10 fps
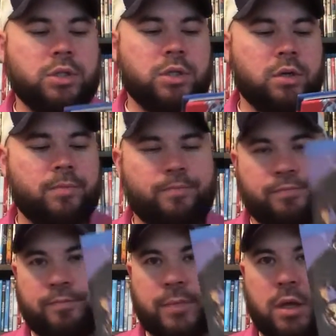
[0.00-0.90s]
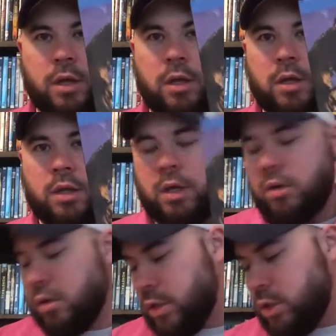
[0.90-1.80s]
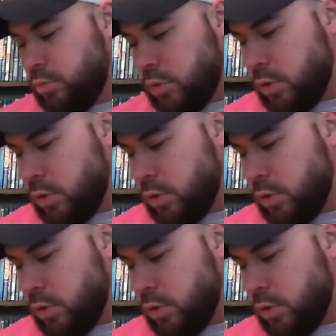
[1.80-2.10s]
So King Kong digibook.